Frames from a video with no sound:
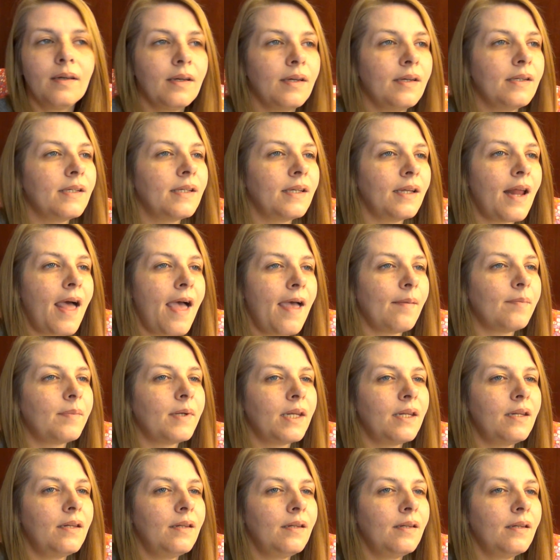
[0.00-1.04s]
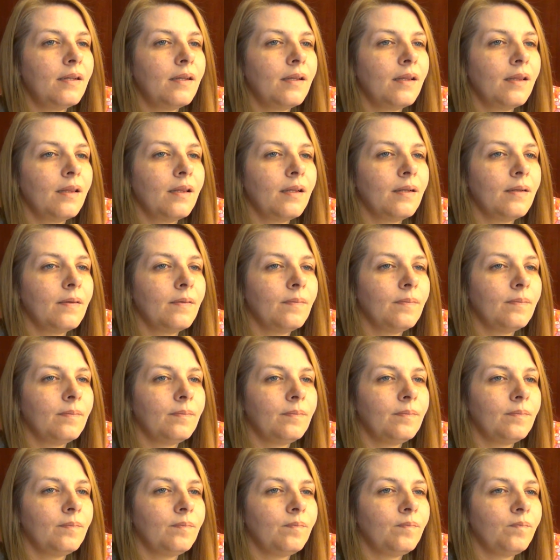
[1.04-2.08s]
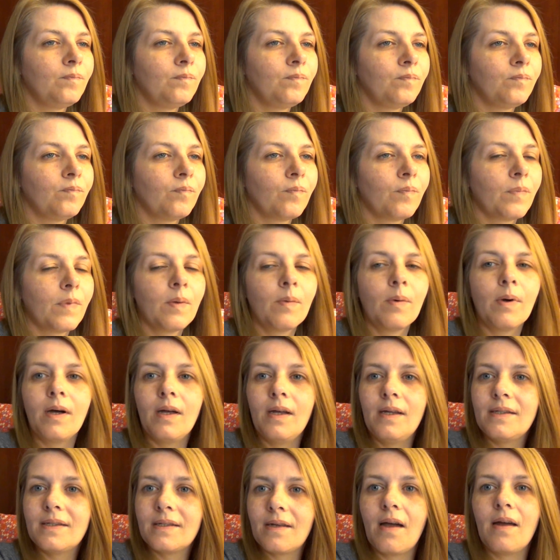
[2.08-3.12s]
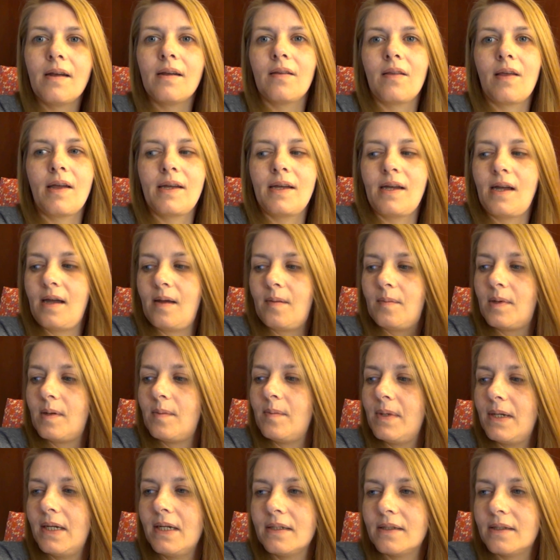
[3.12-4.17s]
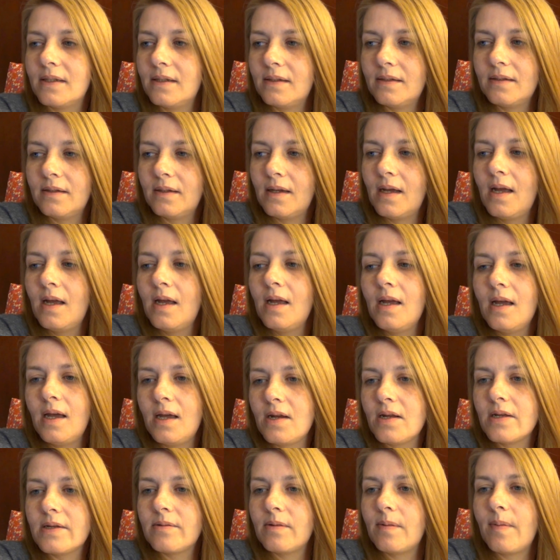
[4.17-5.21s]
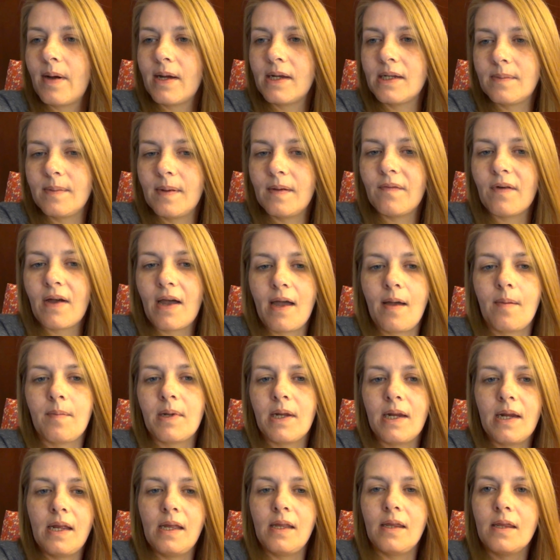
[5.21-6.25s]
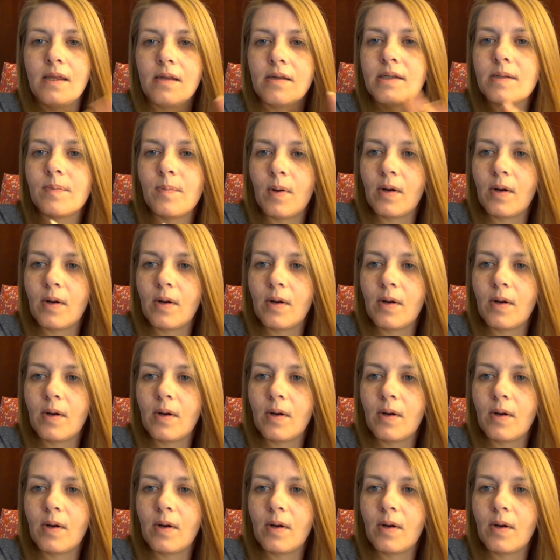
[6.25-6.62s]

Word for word: is it a Hampton? It's a Marriott, sweetheart. Well, it's kind of like a Hampton because it just reminds me of a Hampton in this